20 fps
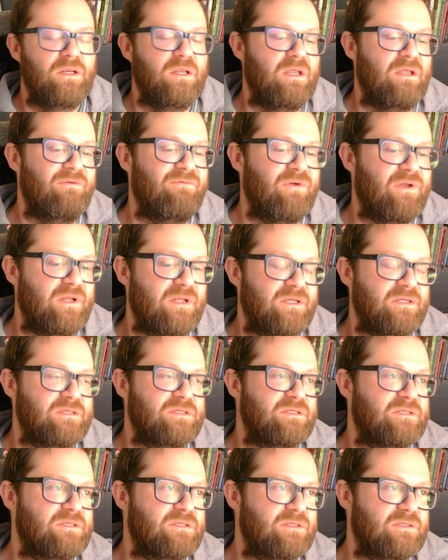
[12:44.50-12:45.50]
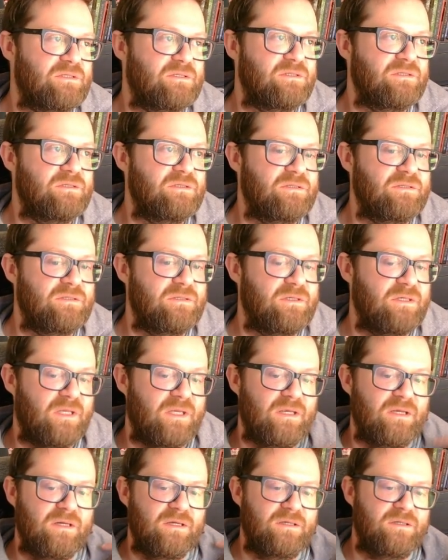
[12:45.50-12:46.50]
if it is
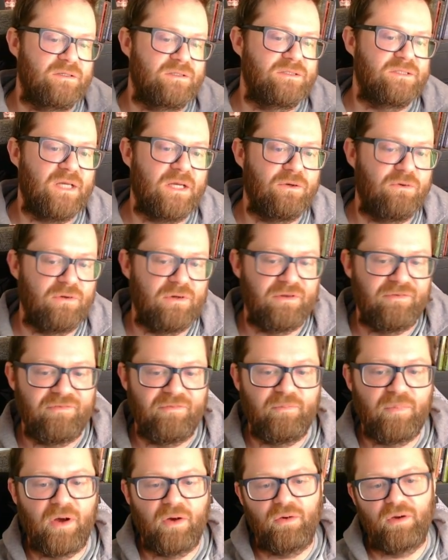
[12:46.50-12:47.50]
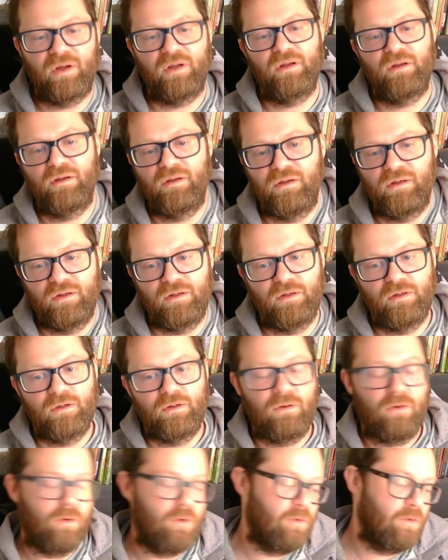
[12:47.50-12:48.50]
like a decorative boa.
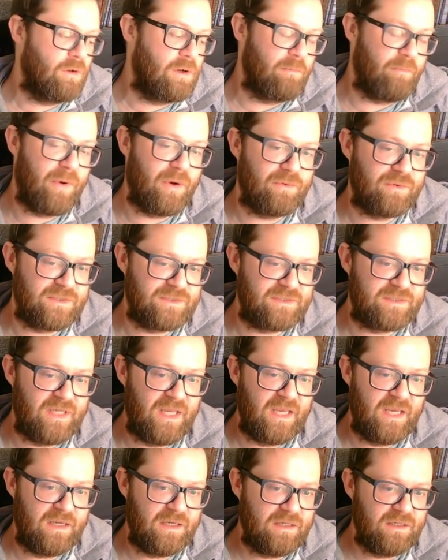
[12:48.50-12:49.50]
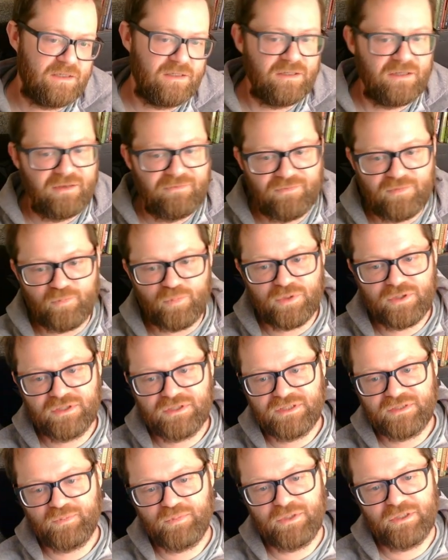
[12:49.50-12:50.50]
Or a boa snake if you're
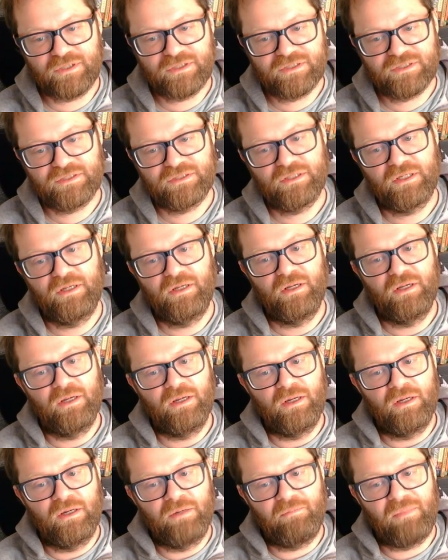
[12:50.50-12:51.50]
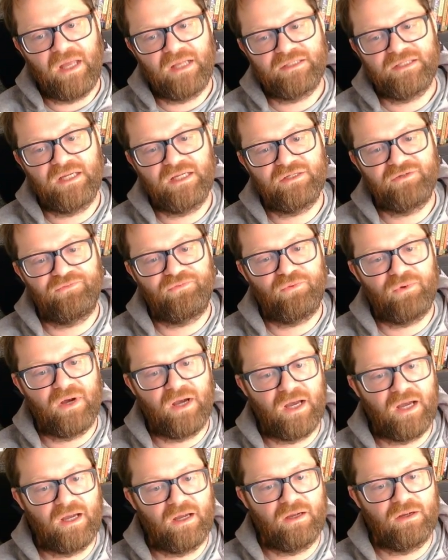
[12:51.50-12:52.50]
Britney Spears. Pâté de
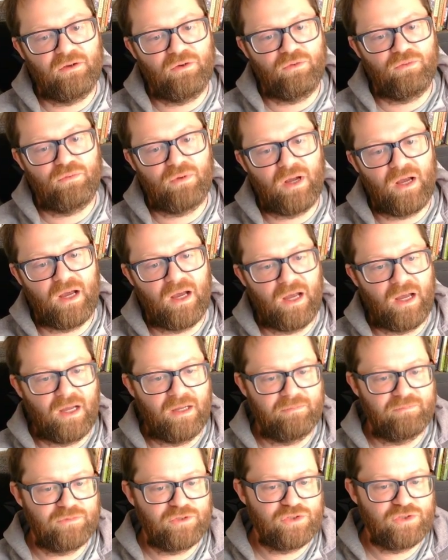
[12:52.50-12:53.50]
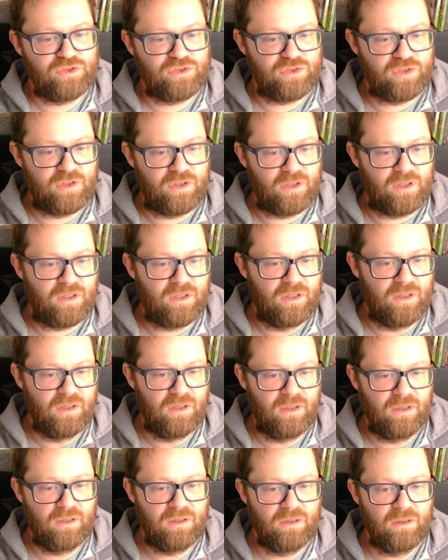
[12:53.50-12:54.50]
foie gras, I'm sure.
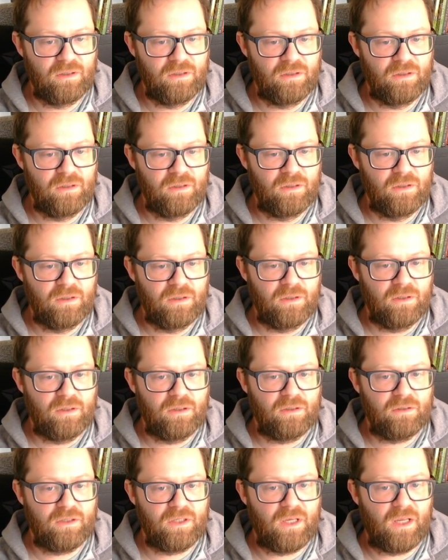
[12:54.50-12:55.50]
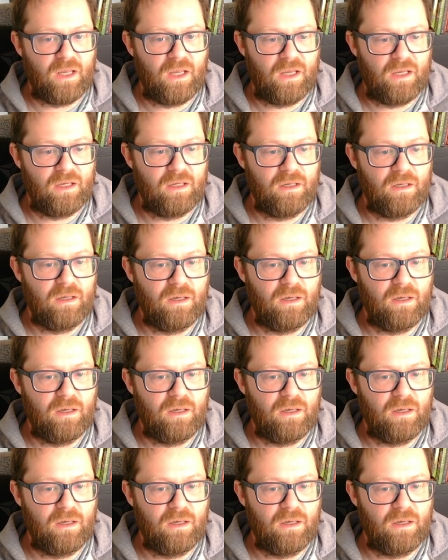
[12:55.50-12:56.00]
Okay.